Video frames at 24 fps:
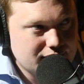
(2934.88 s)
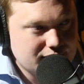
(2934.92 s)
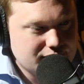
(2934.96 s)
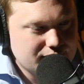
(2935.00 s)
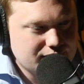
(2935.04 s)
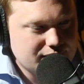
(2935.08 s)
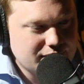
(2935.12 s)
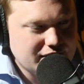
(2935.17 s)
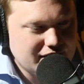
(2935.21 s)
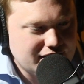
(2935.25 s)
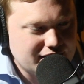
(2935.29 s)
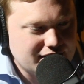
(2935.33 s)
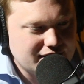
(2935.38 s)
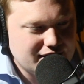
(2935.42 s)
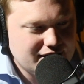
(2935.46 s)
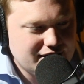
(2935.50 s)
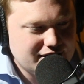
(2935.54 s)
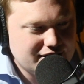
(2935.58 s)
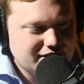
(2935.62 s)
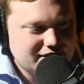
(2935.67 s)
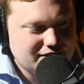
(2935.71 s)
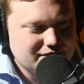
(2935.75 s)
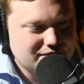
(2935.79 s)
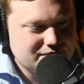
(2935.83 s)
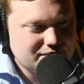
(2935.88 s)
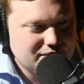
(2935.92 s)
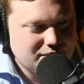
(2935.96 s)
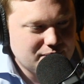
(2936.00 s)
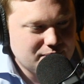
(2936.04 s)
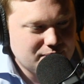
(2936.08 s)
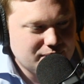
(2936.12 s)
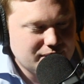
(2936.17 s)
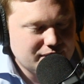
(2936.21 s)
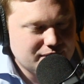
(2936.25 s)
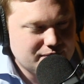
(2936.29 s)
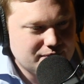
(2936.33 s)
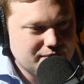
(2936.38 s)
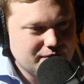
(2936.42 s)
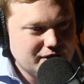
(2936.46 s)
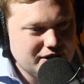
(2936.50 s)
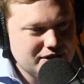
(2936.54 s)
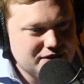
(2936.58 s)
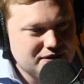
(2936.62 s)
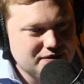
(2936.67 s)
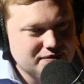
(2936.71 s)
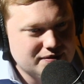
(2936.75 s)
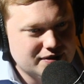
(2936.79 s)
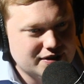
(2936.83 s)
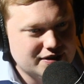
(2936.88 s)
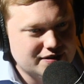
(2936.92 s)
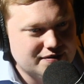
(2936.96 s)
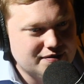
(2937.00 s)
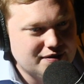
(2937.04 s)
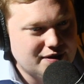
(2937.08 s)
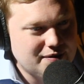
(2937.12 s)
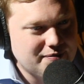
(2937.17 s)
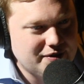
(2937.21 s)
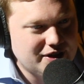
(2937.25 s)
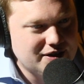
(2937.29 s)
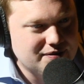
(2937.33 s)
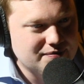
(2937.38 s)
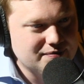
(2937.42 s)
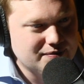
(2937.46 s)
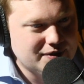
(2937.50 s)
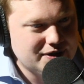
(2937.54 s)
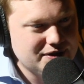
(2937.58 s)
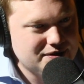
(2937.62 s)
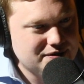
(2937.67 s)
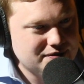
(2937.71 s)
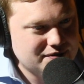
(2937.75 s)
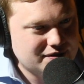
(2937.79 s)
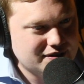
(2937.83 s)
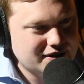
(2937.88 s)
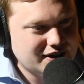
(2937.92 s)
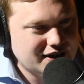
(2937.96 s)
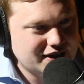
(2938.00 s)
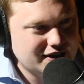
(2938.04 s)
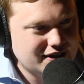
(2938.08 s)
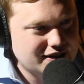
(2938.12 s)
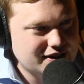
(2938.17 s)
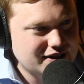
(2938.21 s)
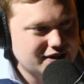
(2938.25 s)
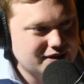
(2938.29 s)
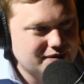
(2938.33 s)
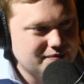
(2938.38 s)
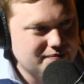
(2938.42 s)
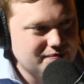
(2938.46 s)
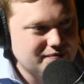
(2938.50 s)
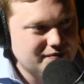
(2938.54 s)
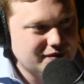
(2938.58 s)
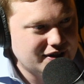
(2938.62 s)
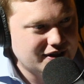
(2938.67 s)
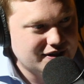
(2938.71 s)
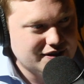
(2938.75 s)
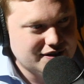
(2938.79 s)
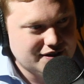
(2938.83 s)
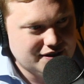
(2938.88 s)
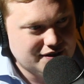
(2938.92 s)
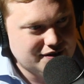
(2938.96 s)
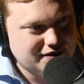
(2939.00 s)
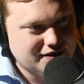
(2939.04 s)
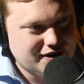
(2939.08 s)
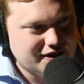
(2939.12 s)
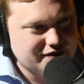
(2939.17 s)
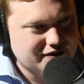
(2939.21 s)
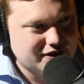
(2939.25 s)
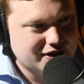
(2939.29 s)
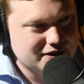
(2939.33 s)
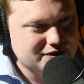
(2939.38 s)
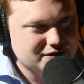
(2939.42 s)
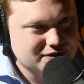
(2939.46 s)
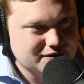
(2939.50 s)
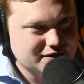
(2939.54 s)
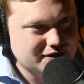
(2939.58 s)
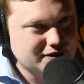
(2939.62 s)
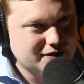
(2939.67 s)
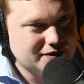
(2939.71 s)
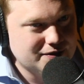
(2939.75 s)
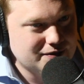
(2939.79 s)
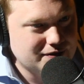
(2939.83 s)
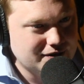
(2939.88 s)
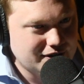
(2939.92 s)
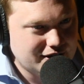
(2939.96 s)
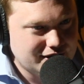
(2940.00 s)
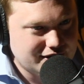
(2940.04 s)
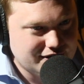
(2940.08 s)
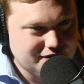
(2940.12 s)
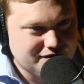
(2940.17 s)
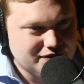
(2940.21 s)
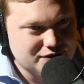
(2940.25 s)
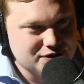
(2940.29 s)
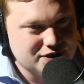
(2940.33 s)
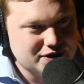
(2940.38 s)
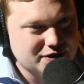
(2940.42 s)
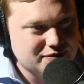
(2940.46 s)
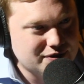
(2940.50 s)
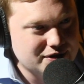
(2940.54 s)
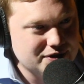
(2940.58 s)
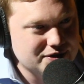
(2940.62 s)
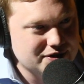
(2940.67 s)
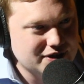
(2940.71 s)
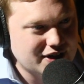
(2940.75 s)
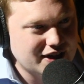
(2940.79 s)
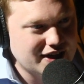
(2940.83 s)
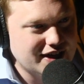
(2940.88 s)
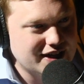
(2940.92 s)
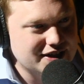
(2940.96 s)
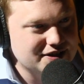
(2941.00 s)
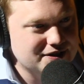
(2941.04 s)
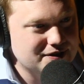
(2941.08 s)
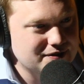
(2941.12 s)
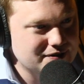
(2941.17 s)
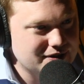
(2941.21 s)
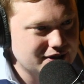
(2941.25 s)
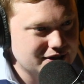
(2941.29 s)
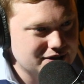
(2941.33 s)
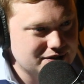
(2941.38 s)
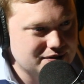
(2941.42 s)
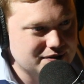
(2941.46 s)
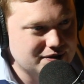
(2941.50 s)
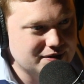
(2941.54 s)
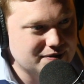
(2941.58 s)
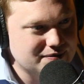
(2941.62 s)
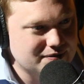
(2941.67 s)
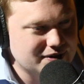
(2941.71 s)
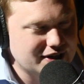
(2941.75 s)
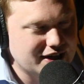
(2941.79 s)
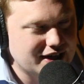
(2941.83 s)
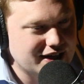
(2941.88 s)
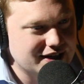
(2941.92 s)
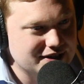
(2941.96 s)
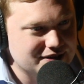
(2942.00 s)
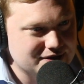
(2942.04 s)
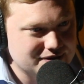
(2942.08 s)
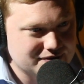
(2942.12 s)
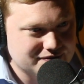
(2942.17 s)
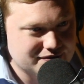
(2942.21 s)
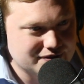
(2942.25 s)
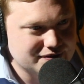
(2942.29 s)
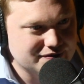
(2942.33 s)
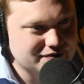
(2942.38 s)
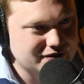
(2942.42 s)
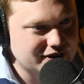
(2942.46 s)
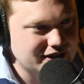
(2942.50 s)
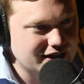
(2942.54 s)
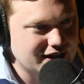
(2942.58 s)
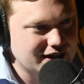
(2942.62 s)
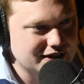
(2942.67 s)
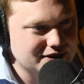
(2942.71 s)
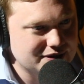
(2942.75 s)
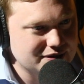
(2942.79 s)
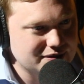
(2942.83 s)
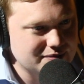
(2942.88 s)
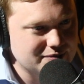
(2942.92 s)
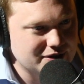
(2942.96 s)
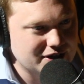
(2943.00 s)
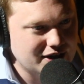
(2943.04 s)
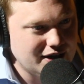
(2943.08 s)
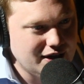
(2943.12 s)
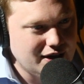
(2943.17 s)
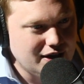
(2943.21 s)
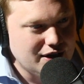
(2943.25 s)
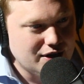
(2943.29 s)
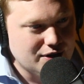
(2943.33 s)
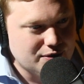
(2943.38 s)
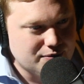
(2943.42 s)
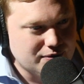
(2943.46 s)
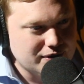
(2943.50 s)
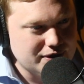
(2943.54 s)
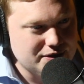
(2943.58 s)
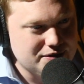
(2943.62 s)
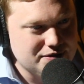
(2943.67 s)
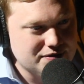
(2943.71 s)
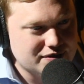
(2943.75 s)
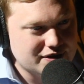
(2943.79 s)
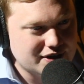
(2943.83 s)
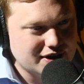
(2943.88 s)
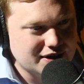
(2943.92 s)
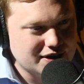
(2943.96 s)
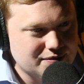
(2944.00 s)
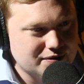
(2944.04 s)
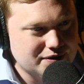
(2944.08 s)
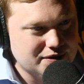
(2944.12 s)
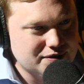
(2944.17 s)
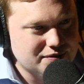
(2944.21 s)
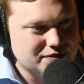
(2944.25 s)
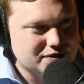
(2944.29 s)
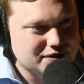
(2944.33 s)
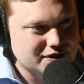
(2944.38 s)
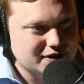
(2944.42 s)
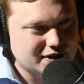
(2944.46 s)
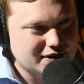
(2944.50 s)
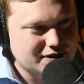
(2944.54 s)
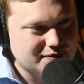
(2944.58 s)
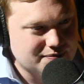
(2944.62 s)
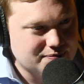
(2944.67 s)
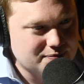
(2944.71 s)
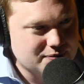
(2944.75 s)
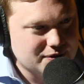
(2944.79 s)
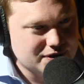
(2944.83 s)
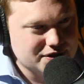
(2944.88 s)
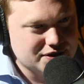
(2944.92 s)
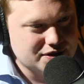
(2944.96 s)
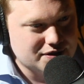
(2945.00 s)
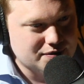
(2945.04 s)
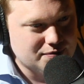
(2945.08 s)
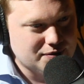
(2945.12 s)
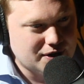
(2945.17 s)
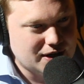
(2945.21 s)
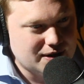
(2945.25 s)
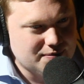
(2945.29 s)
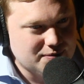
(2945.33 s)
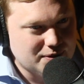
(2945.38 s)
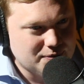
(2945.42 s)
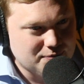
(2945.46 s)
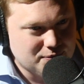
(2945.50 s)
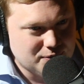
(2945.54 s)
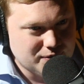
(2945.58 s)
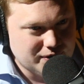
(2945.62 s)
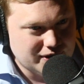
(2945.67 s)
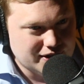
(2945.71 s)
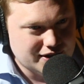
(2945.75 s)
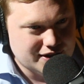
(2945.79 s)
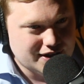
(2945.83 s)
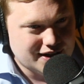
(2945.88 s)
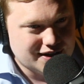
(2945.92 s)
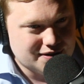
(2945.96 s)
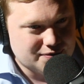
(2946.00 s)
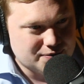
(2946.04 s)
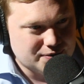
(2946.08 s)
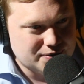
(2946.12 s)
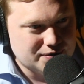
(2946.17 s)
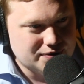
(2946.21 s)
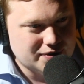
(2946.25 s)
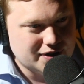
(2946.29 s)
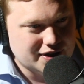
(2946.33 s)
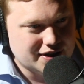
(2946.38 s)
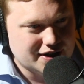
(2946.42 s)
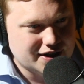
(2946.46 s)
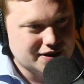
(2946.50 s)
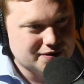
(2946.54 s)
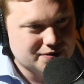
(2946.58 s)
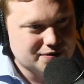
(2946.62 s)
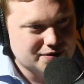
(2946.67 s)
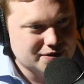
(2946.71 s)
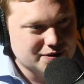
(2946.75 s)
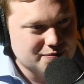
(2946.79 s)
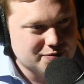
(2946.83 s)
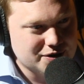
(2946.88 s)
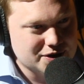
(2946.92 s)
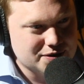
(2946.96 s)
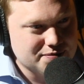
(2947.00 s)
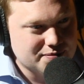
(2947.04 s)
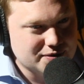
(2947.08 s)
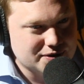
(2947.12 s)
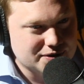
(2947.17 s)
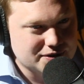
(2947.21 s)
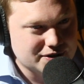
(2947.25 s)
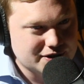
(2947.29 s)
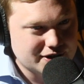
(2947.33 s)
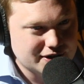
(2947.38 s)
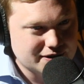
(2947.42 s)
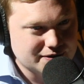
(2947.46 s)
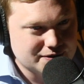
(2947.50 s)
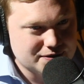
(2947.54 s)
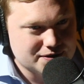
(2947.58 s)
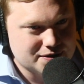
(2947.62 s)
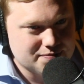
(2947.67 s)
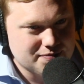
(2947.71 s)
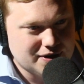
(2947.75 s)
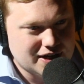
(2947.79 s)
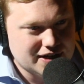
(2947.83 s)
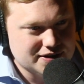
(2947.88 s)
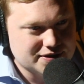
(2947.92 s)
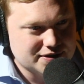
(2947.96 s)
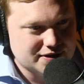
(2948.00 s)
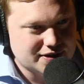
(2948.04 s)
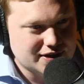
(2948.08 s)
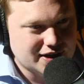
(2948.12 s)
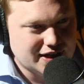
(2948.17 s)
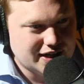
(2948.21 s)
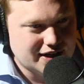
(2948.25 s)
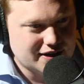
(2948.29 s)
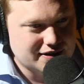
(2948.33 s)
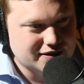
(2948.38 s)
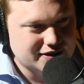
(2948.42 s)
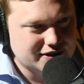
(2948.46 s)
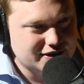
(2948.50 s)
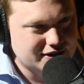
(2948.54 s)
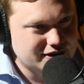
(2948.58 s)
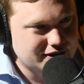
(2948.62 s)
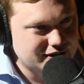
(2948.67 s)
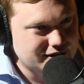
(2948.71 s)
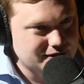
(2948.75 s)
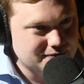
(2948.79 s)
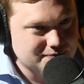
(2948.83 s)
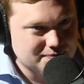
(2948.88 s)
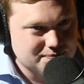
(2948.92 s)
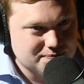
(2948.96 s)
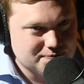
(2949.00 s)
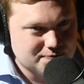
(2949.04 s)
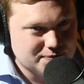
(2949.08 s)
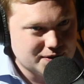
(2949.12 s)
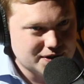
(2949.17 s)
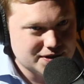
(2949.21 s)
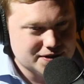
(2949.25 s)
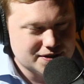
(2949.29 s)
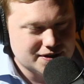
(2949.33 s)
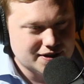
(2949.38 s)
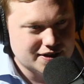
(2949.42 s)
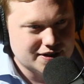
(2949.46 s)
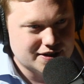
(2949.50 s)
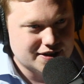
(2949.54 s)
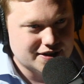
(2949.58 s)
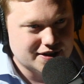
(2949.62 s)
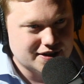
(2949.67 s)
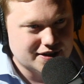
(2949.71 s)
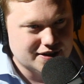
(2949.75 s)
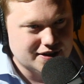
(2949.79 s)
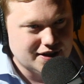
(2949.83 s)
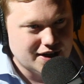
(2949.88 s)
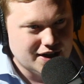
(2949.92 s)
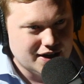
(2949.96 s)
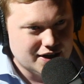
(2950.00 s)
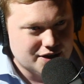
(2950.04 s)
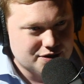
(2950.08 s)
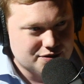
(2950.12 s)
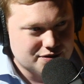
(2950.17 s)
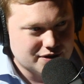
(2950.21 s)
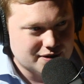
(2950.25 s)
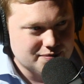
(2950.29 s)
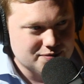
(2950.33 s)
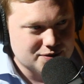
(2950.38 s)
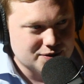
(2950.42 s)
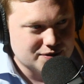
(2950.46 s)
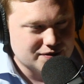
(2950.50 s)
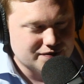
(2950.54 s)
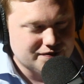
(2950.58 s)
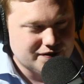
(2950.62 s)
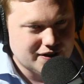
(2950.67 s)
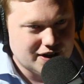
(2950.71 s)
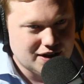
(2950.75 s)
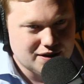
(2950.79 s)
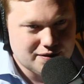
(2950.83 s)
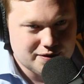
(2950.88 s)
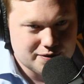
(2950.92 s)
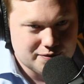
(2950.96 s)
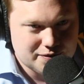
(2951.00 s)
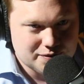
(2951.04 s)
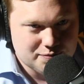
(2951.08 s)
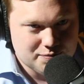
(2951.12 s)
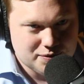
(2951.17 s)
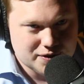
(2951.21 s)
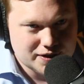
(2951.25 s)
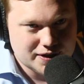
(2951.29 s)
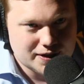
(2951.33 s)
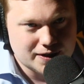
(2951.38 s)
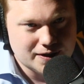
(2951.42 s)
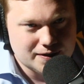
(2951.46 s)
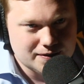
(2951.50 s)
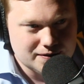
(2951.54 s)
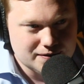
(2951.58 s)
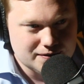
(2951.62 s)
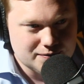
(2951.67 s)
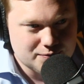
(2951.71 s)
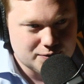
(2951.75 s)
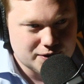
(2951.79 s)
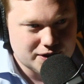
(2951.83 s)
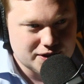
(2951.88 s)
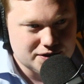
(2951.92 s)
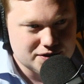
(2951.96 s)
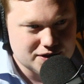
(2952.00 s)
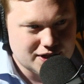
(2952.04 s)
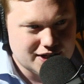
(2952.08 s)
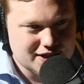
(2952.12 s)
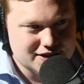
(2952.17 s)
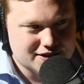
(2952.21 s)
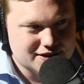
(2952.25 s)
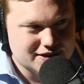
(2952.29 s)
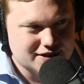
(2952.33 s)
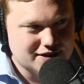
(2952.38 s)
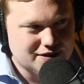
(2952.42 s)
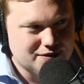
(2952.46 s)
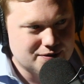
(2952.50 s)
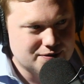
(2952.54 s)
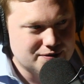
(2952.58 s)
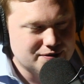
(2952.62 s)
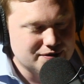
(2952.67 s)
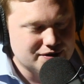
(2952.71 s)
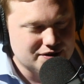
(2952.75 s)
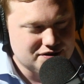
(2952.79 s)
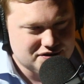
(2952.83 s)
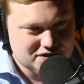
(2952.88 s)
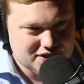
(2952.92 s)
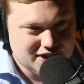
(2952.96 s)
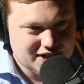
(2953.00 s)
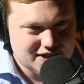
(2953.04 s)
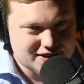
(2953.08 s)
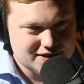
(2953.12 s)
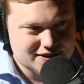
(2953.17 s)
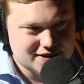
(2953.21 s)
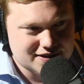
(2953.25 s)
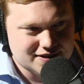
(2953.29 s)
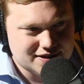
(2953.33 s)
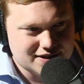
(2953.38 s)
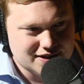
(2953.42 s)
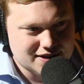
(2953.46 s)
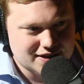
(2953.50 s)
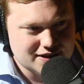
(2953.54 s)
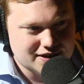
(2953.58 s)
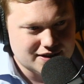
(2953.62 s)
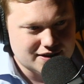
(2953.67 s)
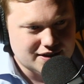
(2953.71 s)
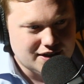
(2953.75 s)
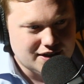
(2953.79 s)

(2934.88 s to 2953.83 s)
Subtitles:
Right. And what did you? What did you think? And you don't have to answer. You don't. And if there's any question I ask you that you don't want to answer, feel free not to. But what did you think you saw President Obama appoint Dan Rooney, the owner of the Pittsburgh Steelers, ambassador to Ireland, and then President Trump sort of following with putting in Woody Johnson, the owner of the Jets, at the